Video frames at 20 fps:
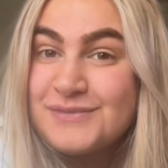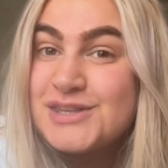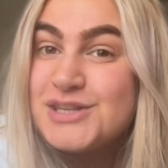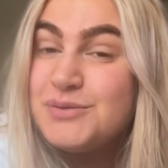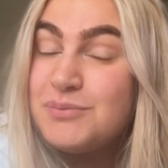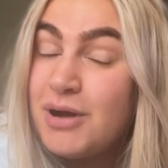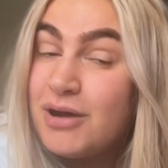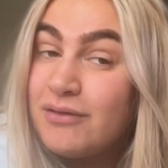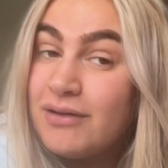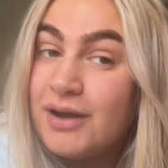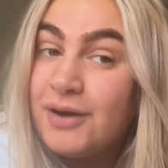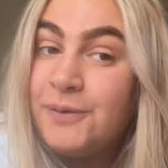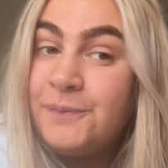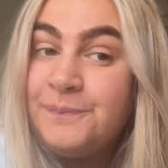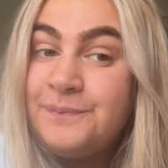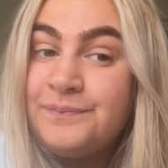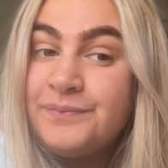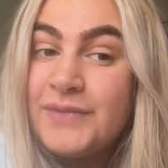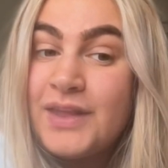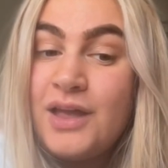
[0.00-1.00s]

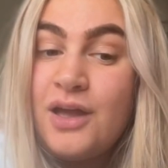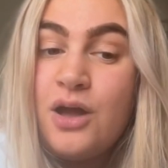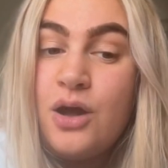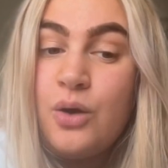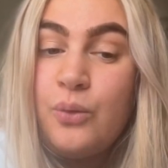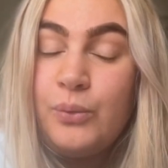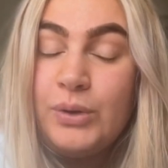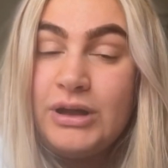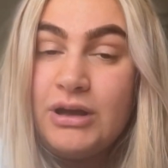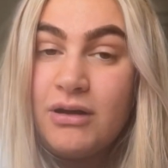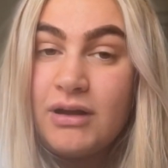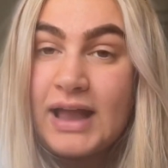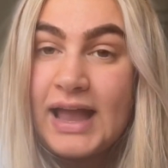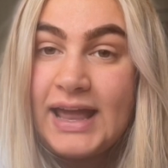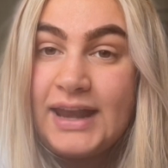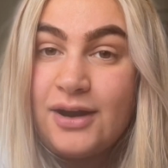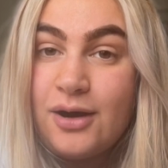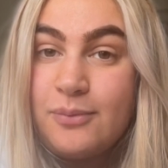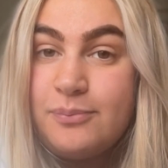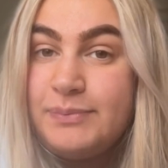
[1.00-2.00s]
tomorrow we are
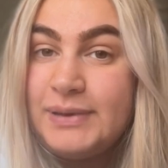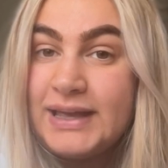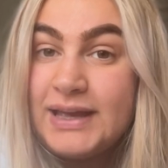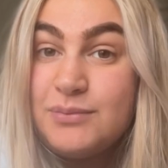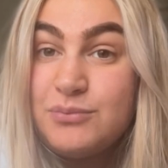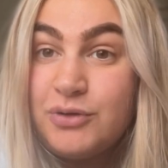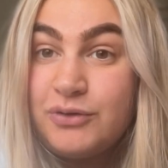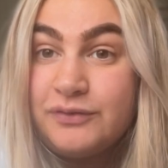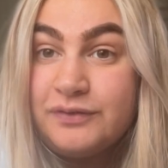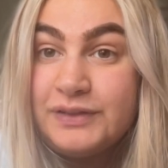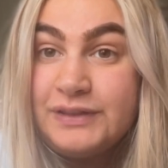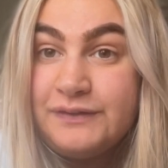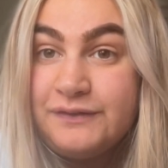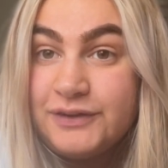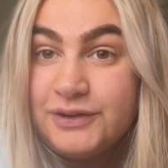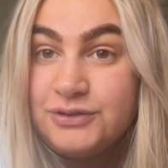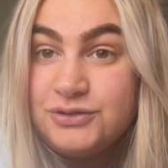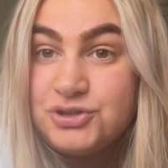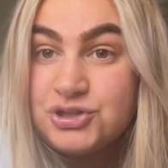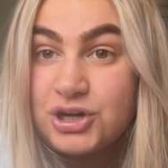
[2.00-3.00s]
getting our big monthly
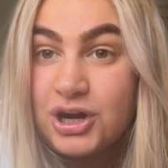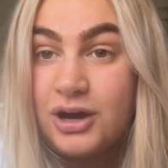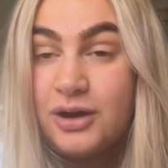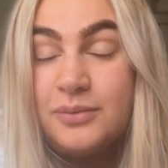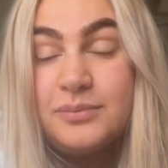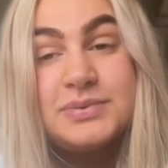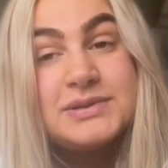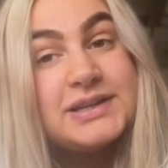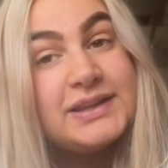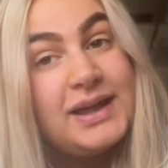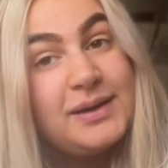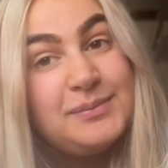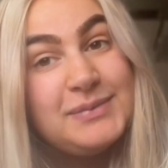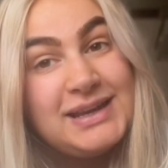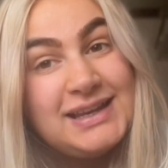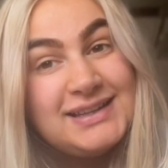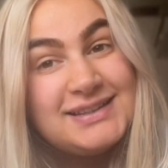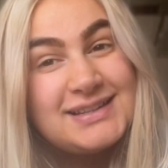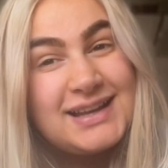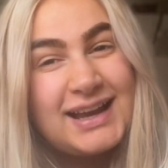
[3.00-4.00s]
food shop. So that
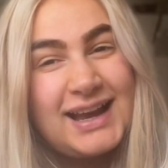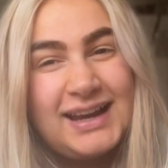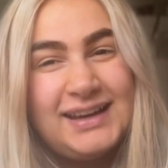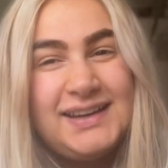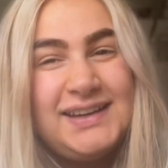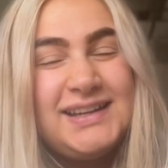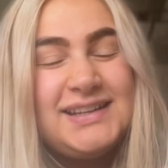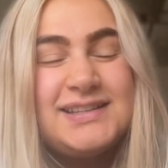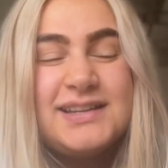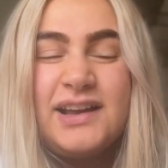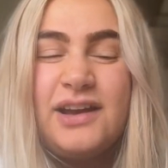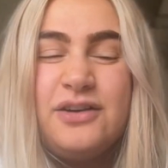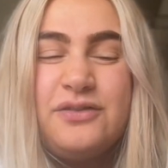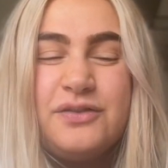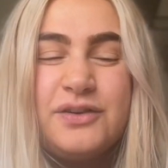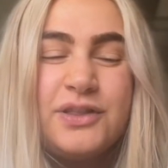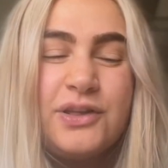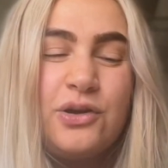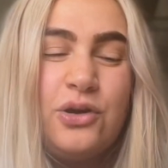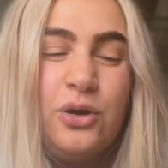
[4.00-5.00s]
means I kind of need to go
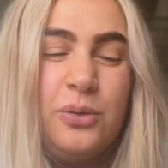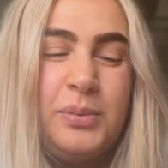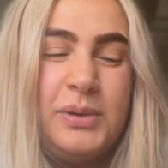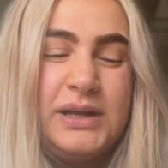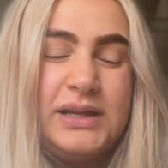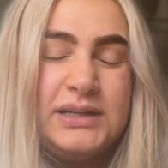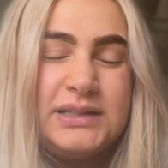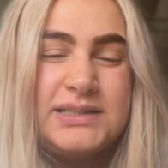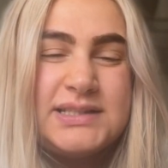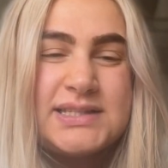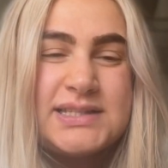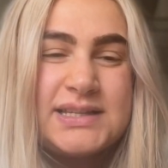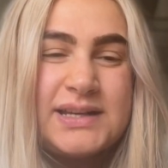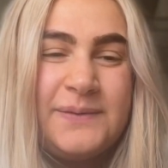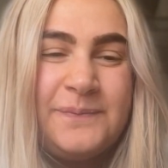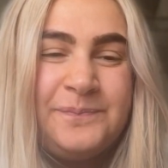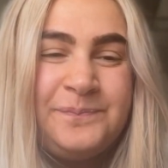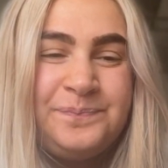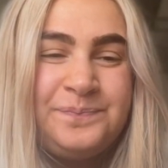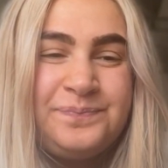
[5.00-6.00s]
through the cupboards,
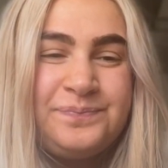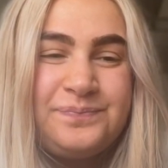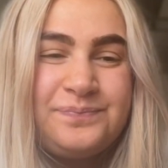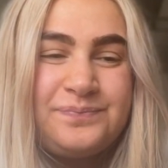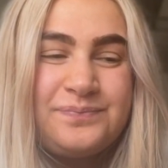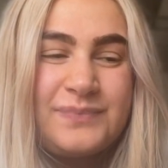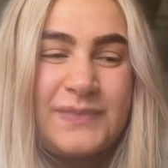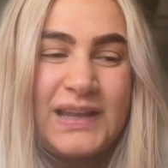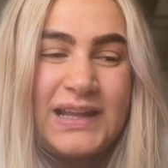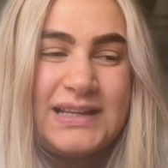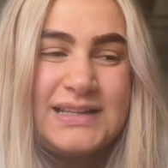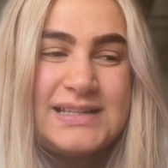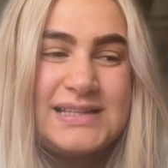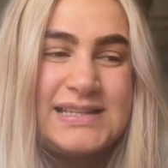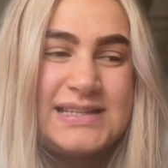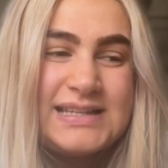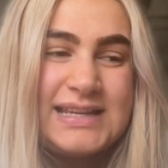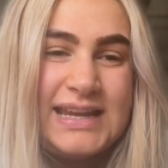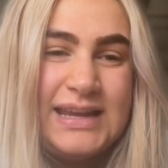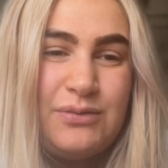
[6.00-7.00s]

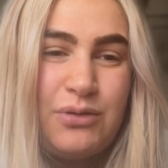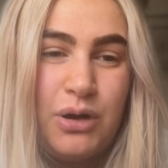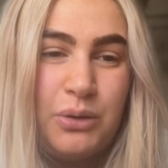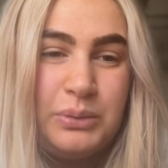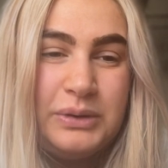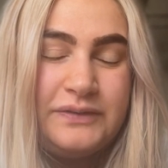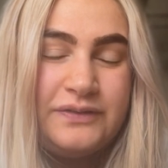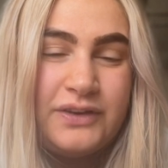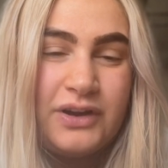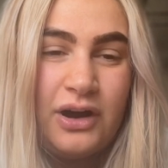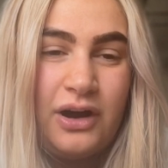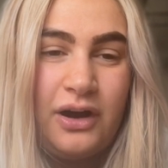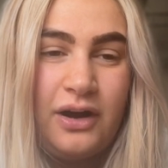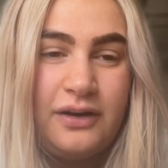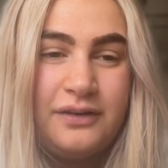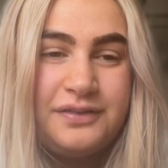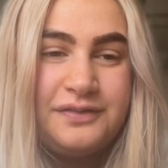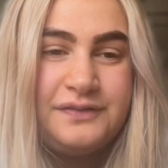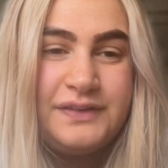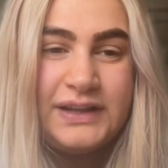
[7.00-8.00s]
see what we've
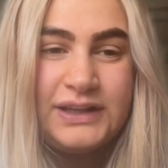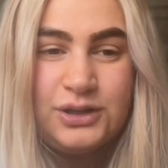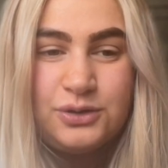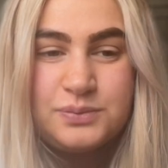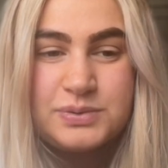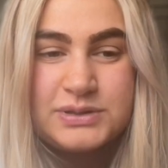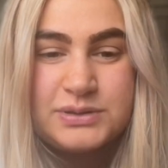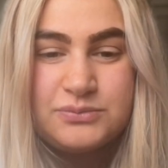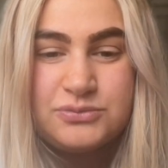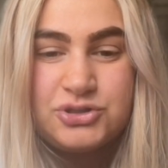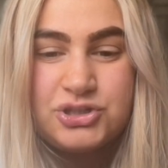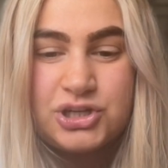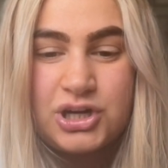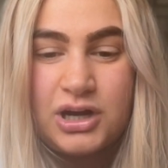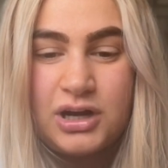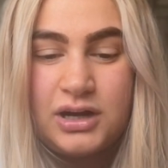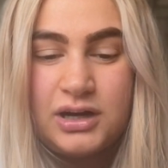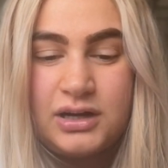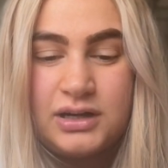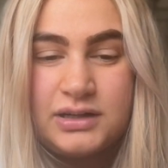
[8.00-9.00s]
got, fill up some
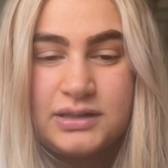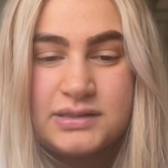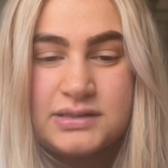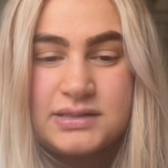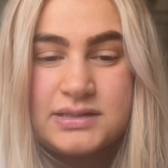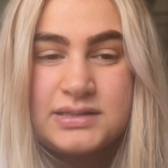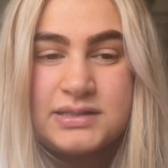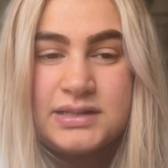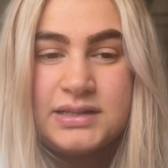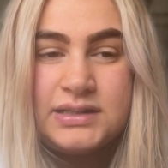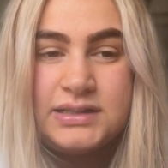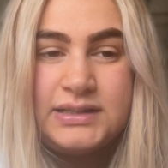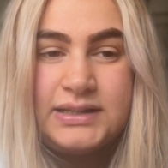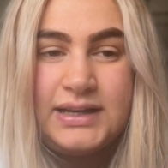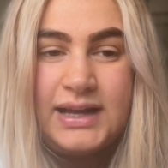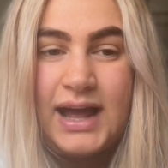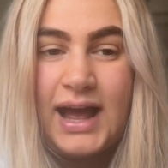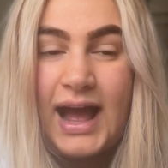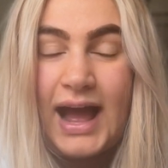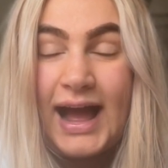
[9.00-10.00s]
jars.
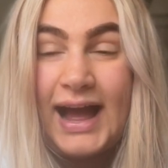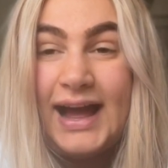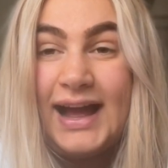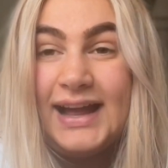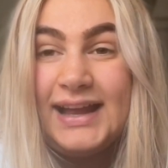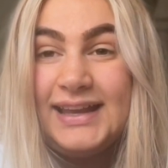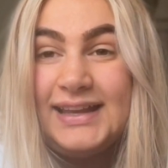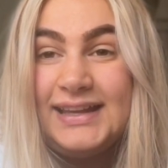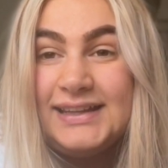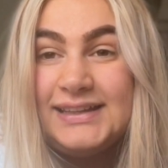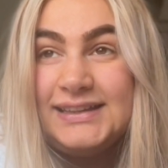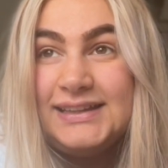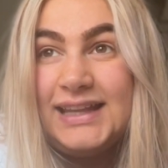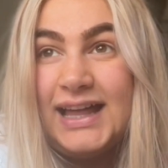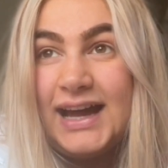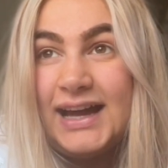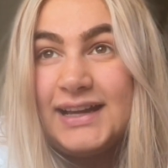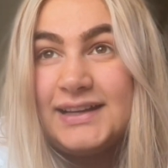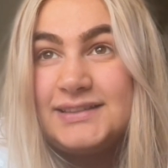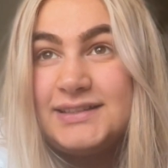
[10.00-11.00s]
I
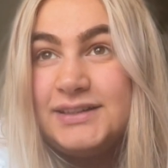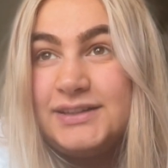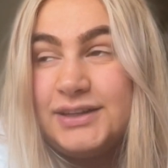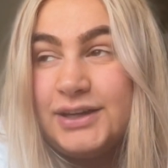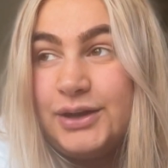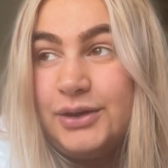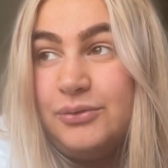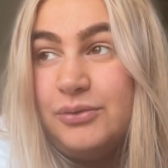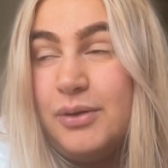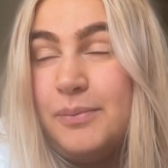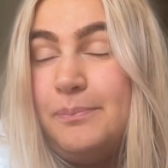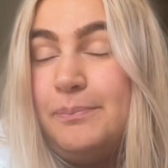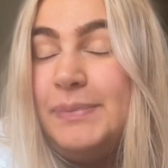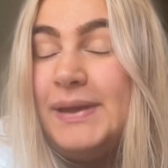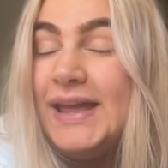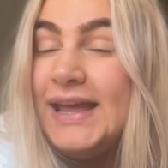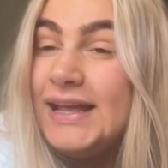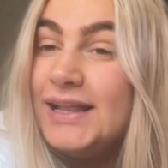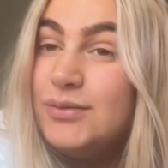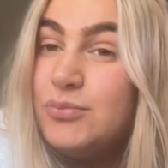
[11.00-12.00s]
like to do a
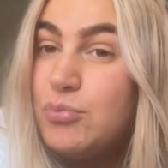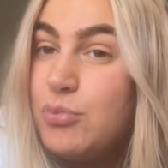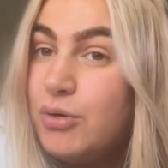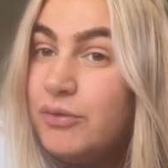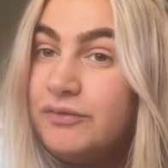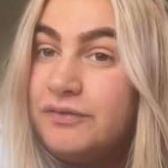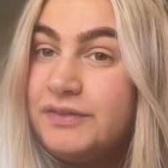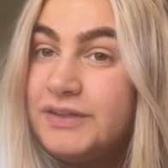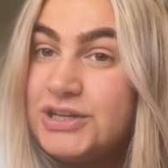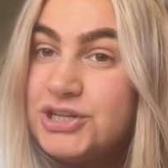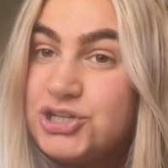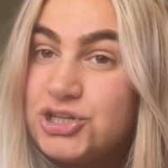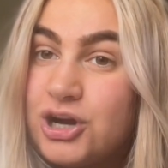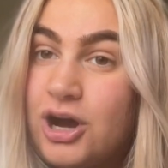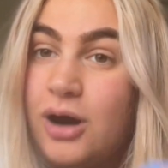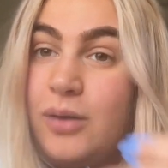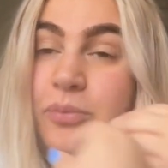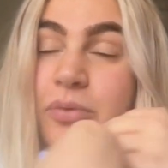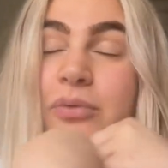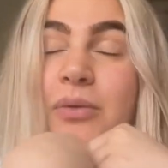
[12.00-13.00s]
big monthly
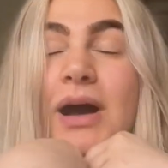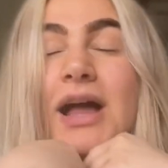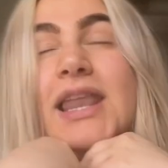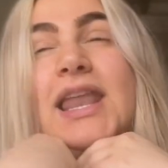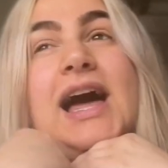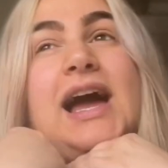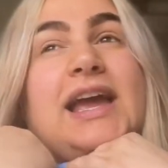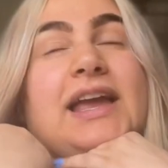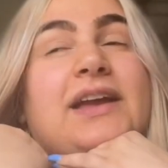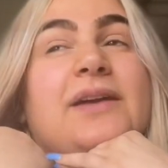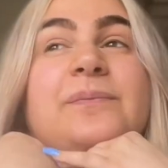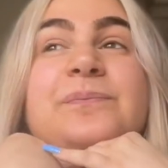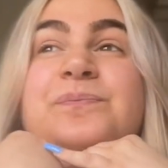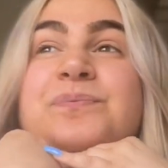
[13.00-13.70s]
shop where like